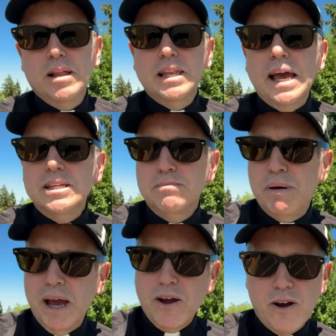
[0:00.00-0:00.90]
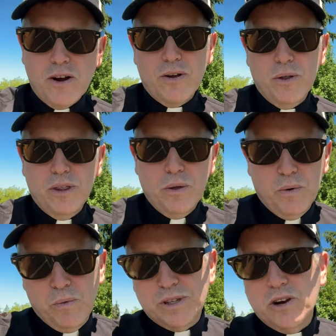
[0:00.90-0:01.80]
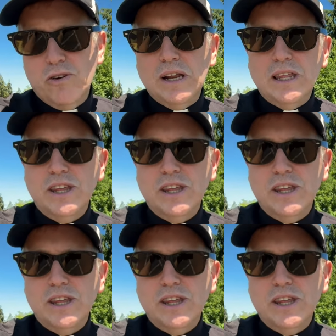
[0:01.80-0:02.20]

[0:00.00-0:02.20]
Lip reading: lays bare that was underneath